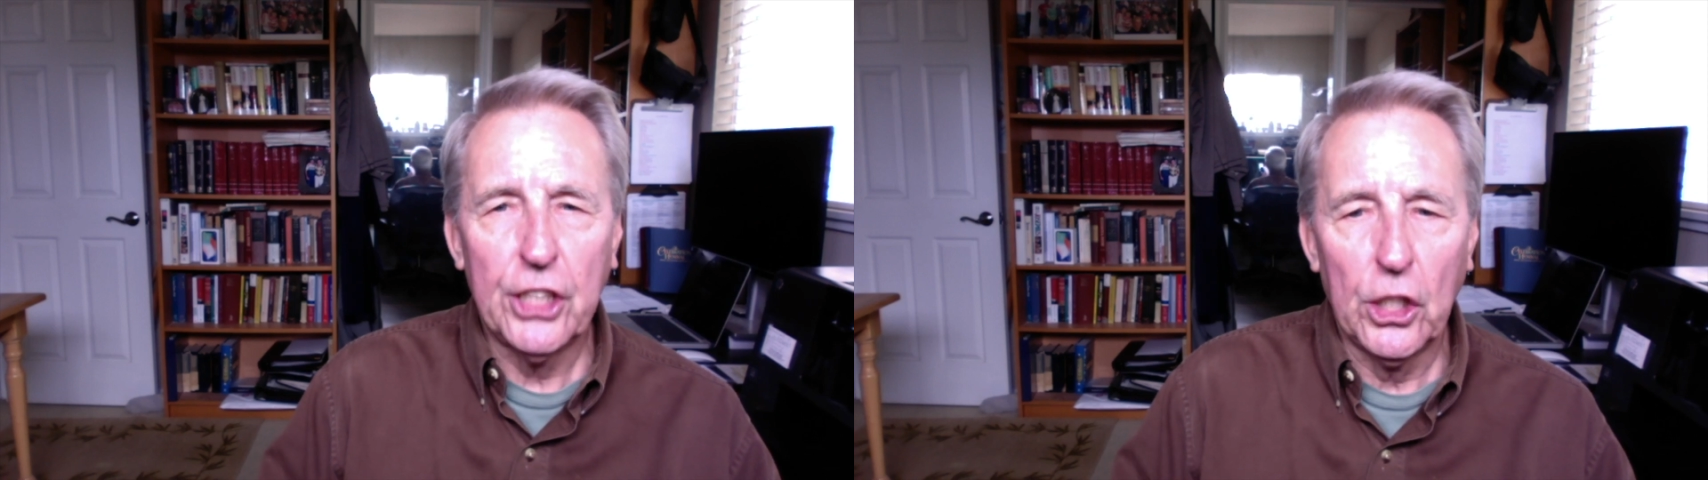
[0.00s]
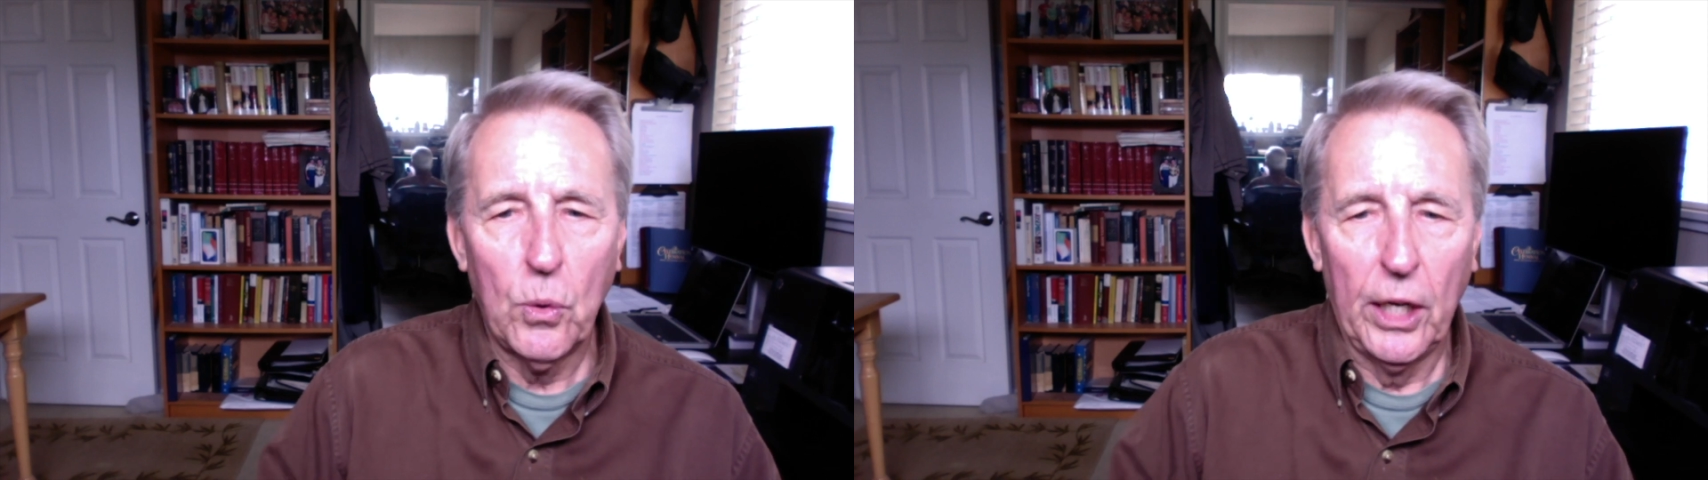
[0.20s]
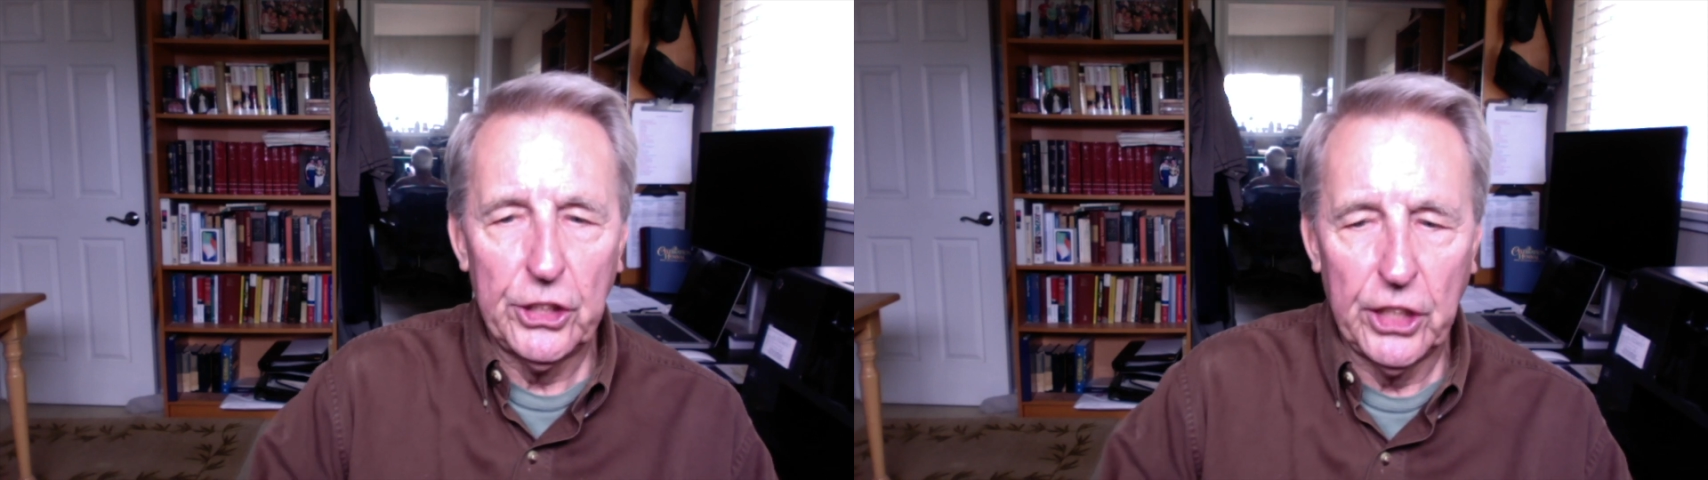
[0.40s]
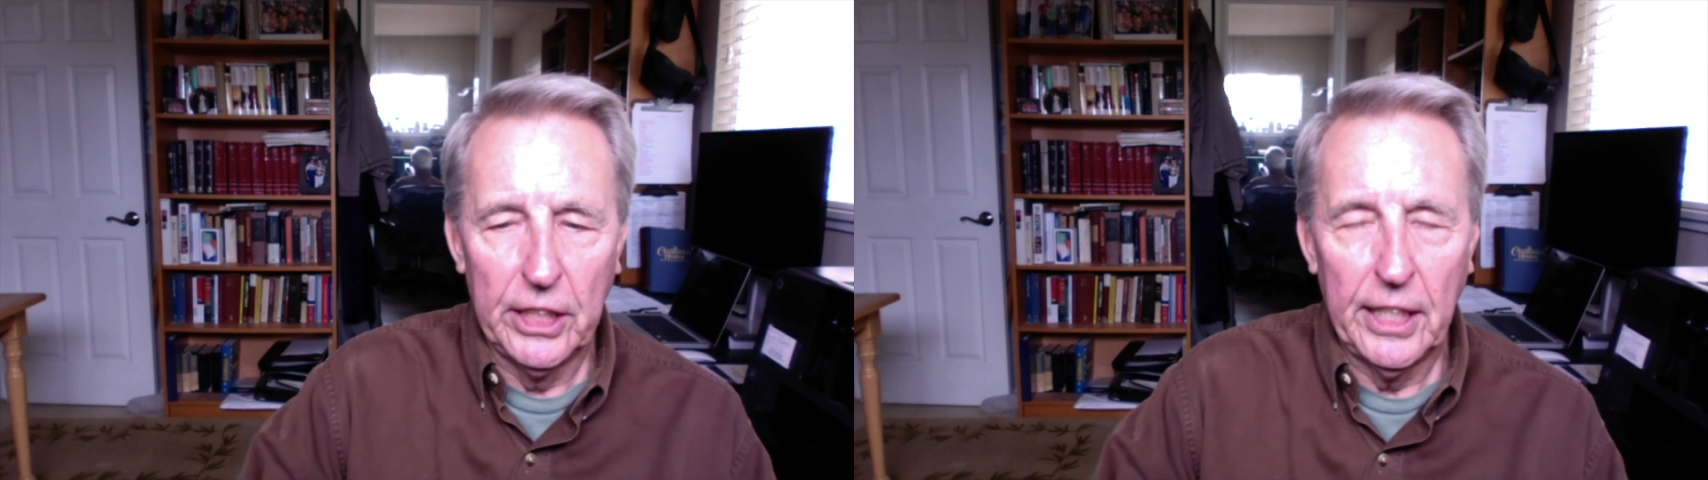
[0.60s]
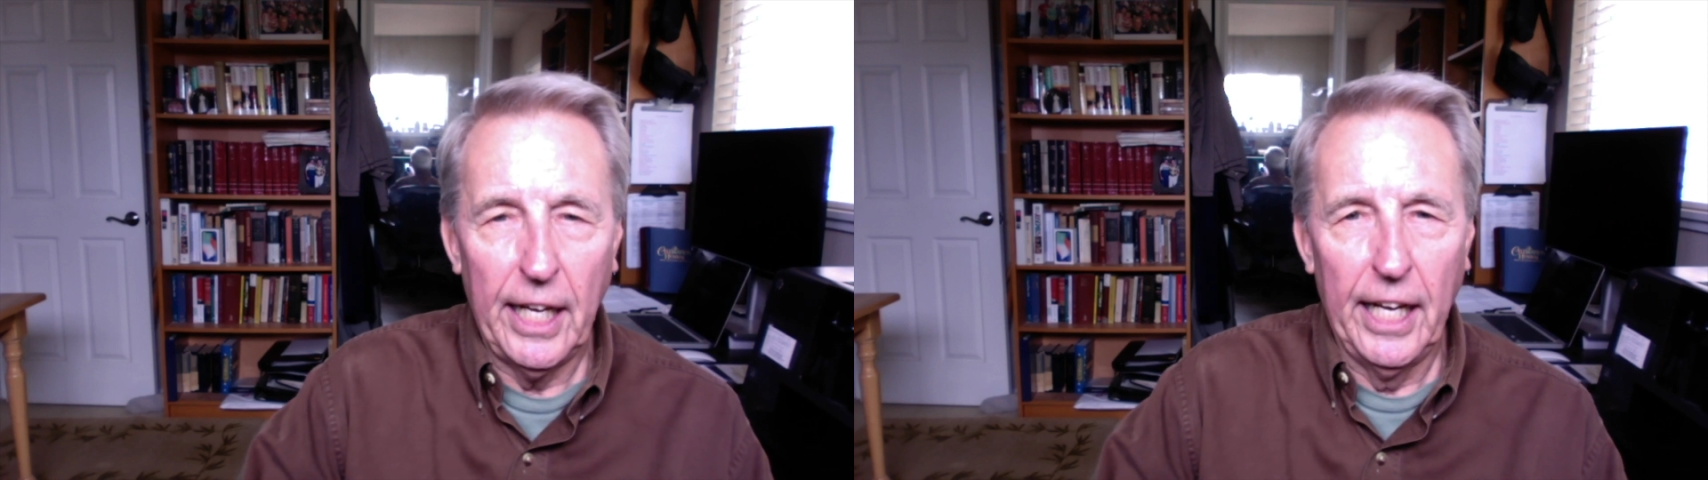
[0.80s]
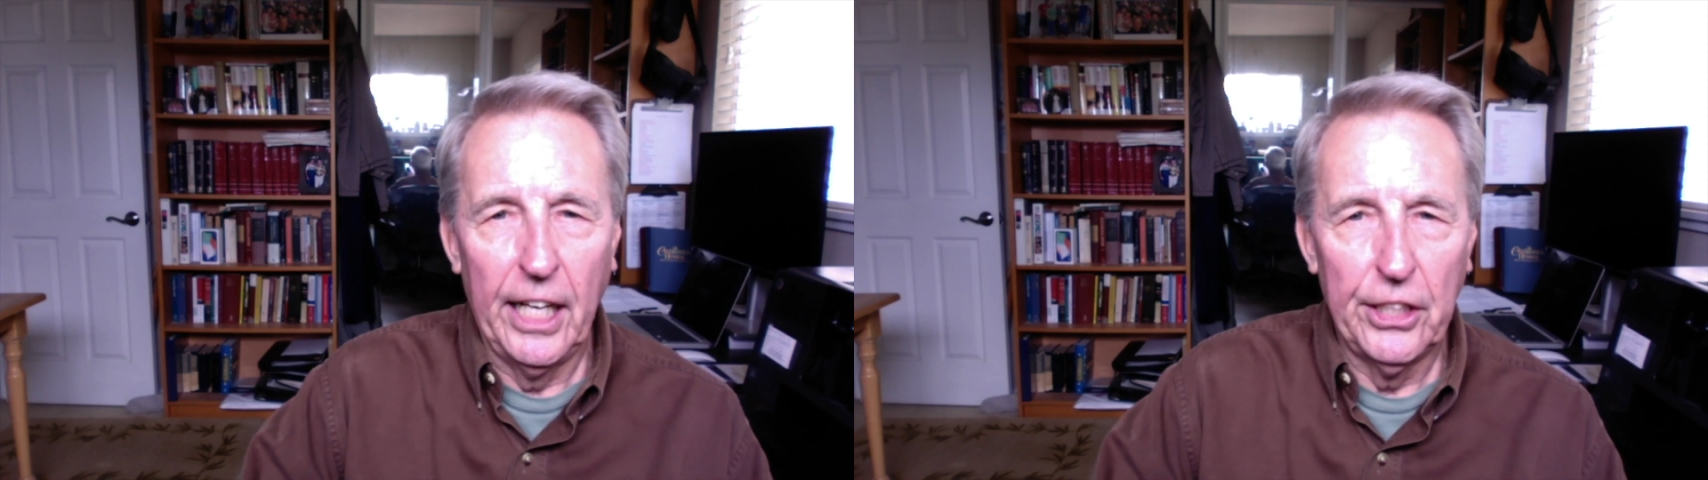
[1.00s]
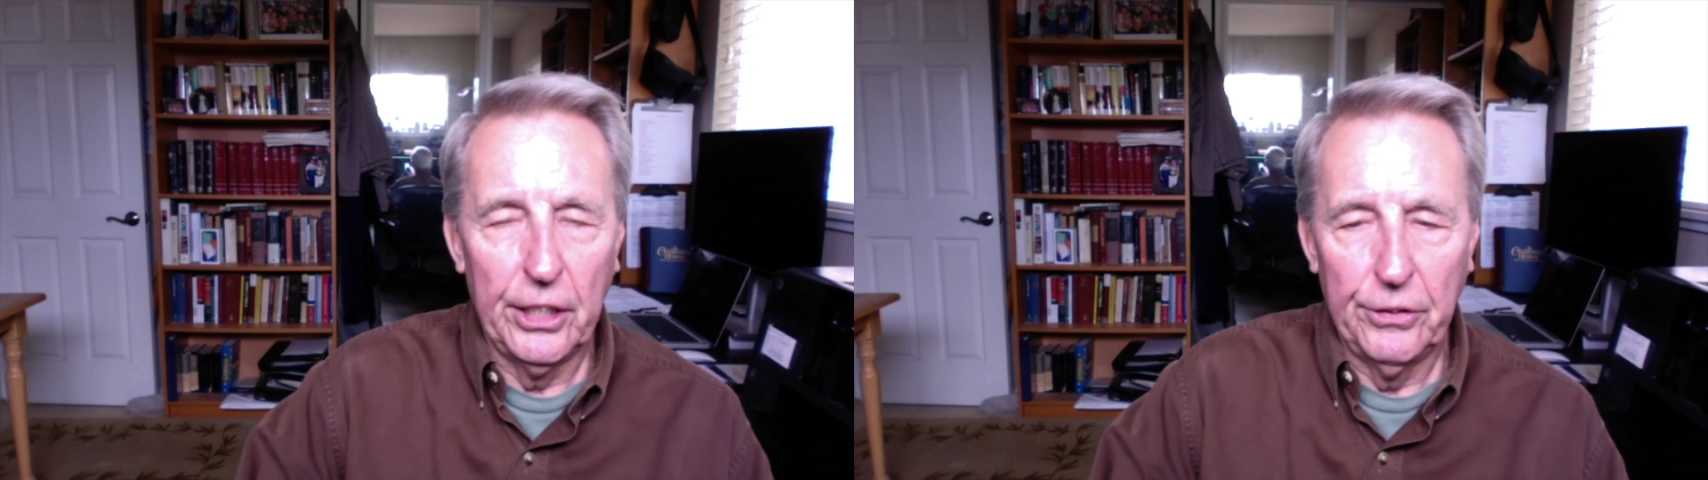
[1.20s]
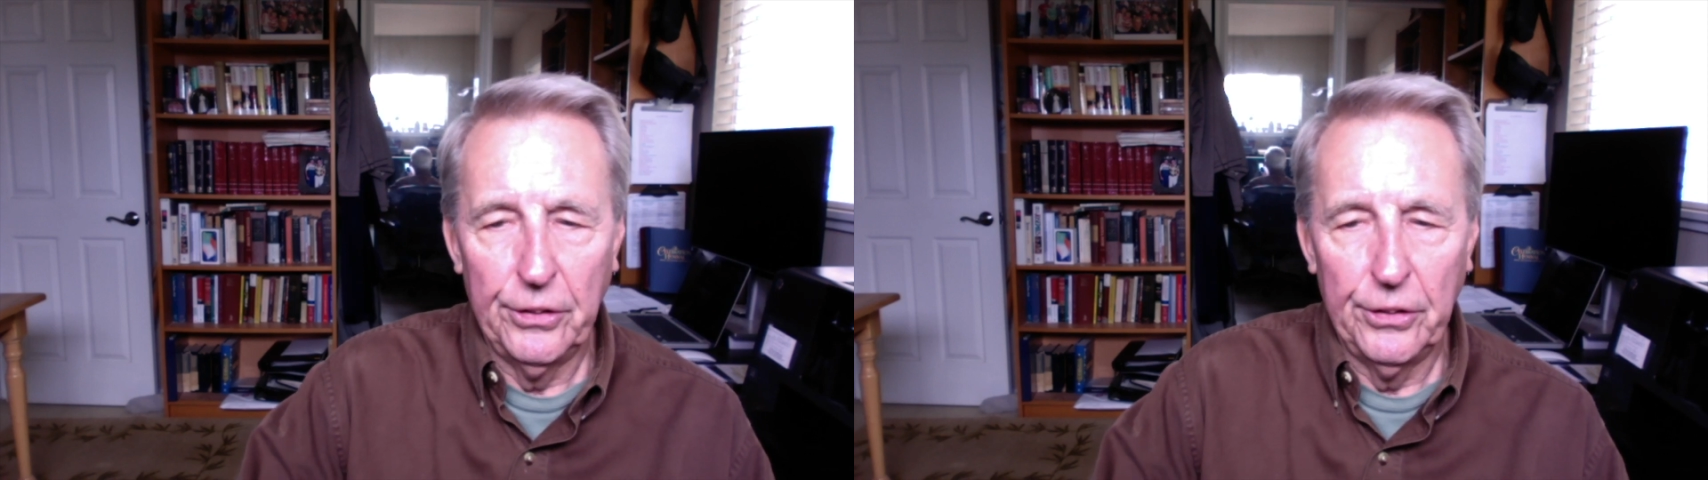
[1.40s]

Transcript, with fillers: a question and